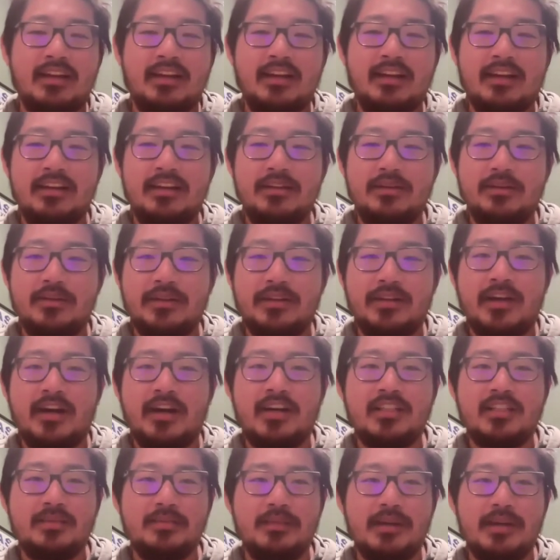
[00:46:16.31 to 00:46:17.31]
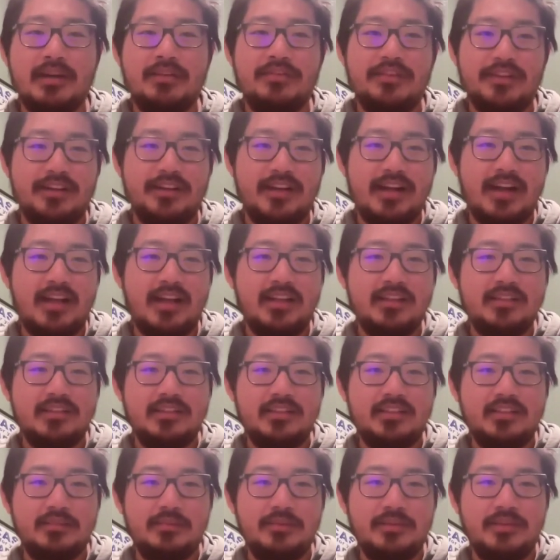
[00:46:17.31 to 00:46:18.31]
of got to do like cost benefit
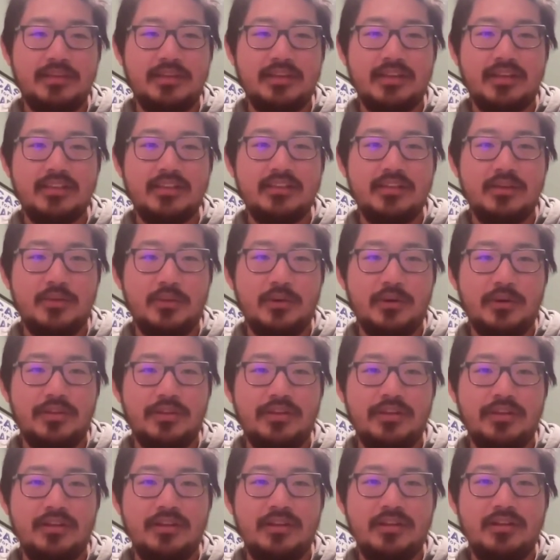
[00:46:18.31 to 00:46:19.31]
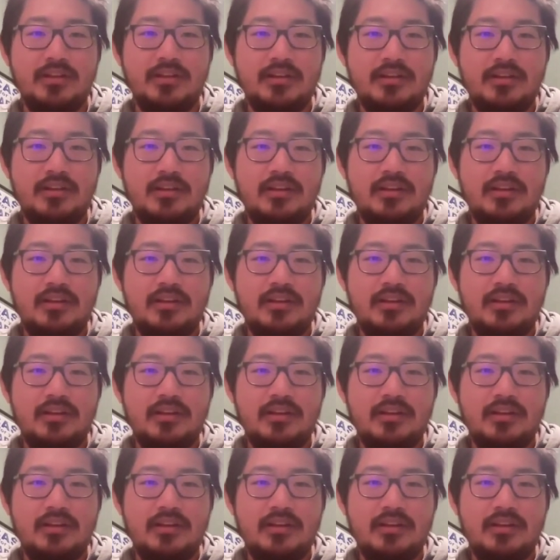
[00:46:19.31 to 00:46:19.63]
analysis and be like, is it worth it?